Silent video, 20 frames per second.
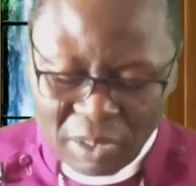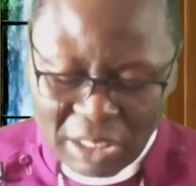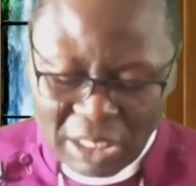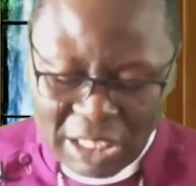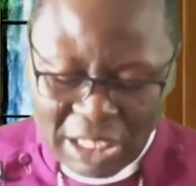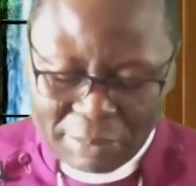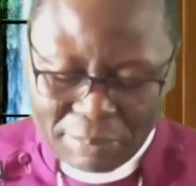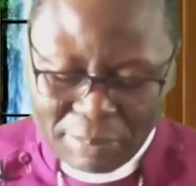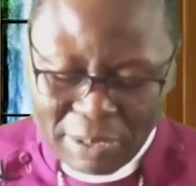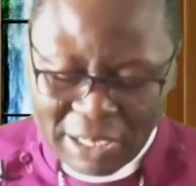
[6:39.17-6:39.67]

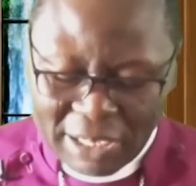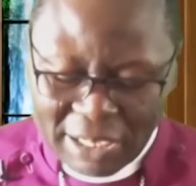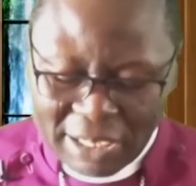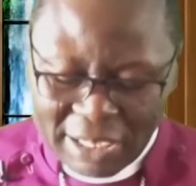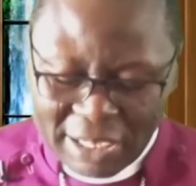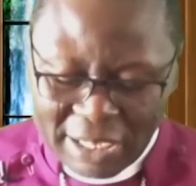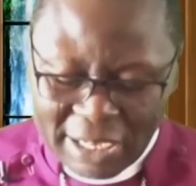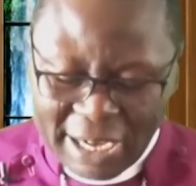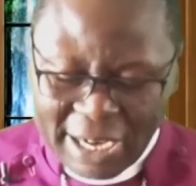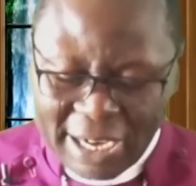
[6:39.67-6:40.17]
Let my
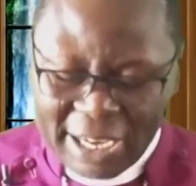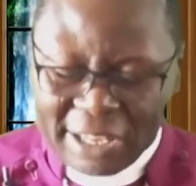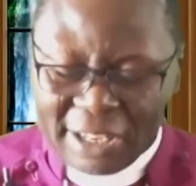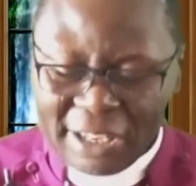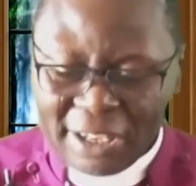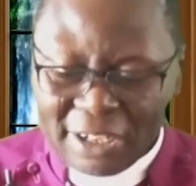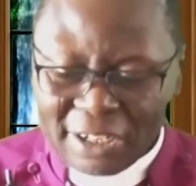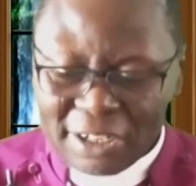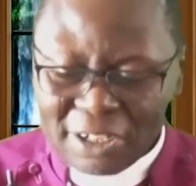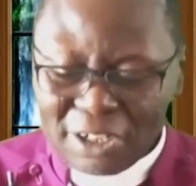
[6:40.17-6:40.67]
cry
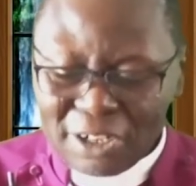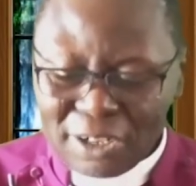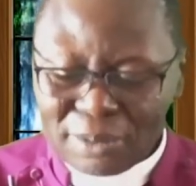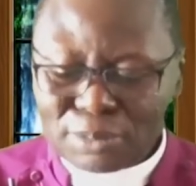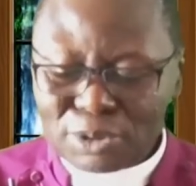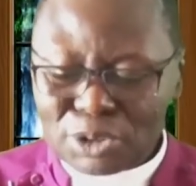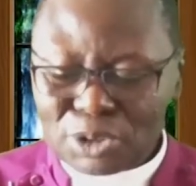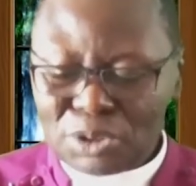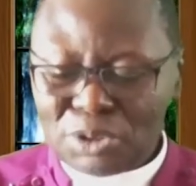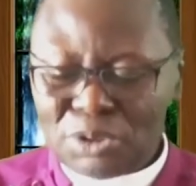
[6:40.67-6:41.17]

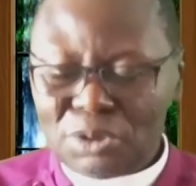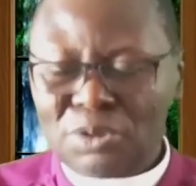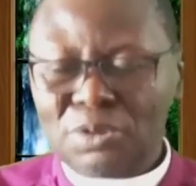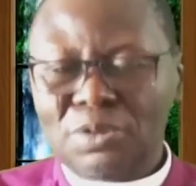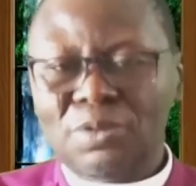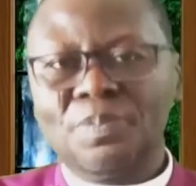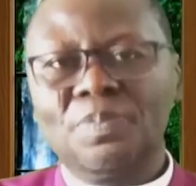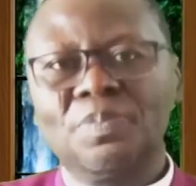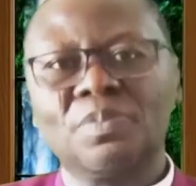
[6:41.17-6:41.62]
come to you."